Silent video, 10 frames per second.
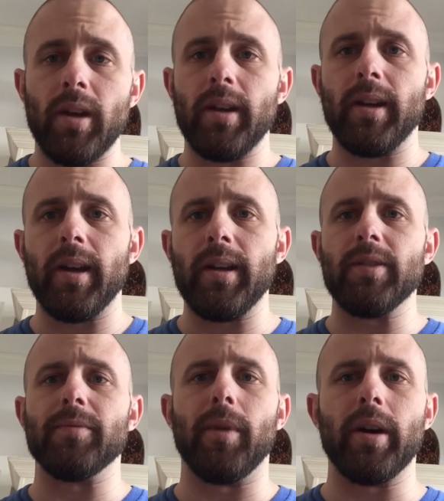Hey
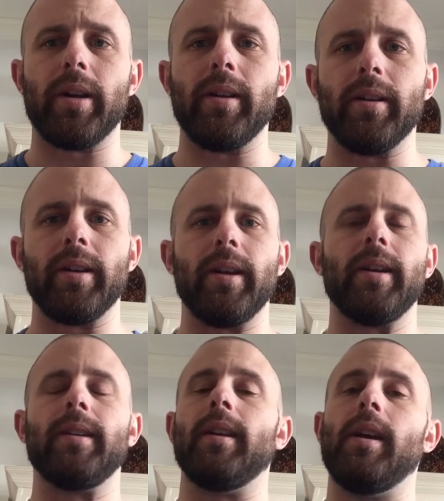guys, Mark here
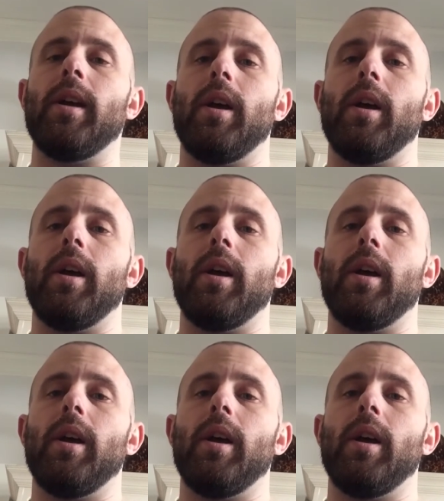again.